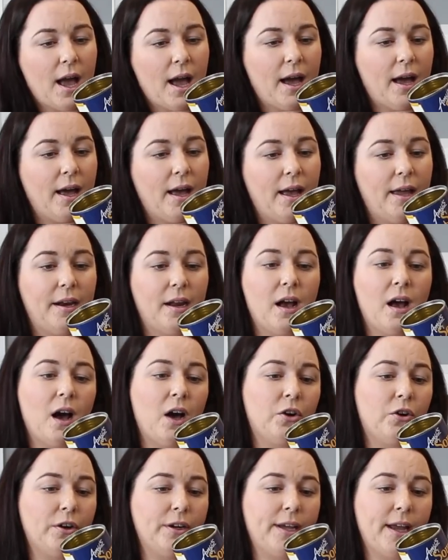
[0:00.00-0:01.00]
and one
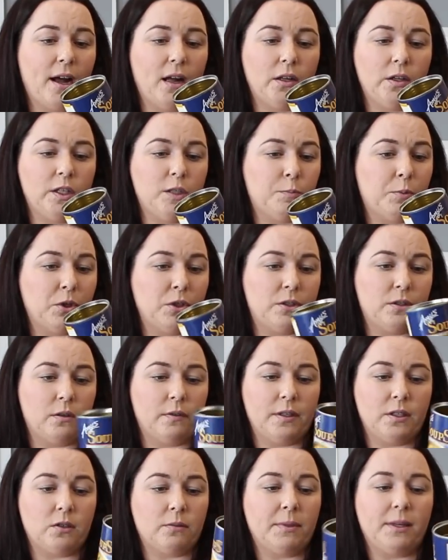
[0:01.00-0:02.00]
hundred calories per
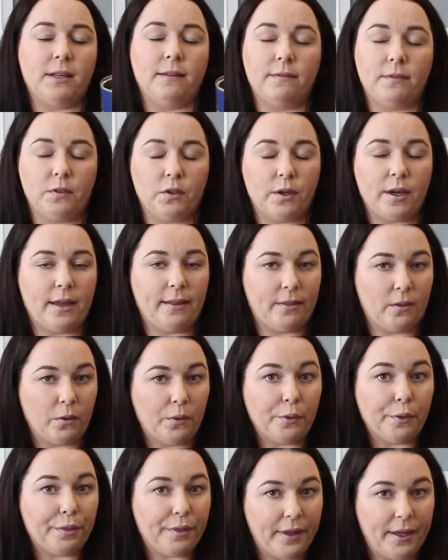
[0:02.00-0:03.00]
serving. So I mean, even if you ate the
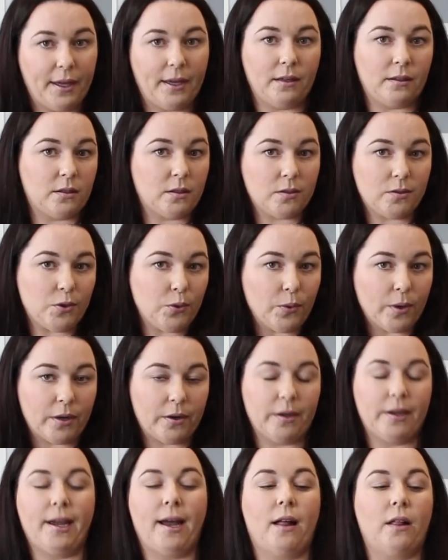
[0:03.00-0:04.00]
whole thing, it's two
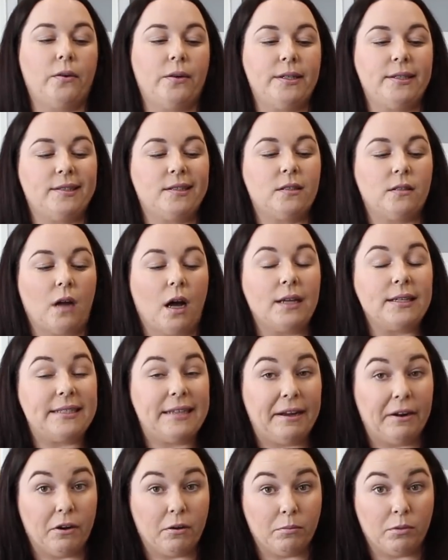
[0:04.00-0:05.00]
hundred calories. It's not
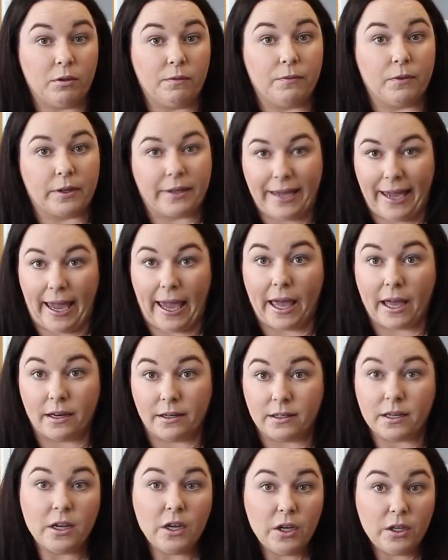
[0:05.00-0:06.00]
terrible for
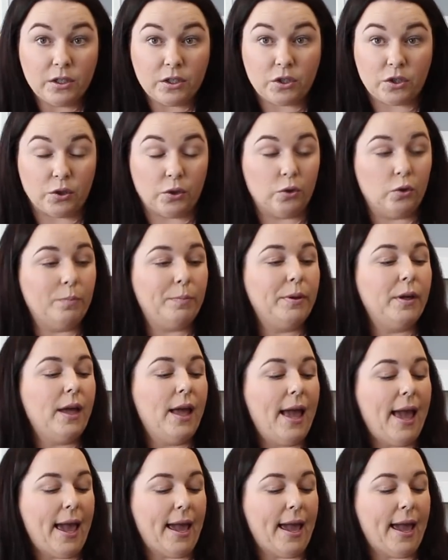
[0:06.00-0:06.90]
canned soup.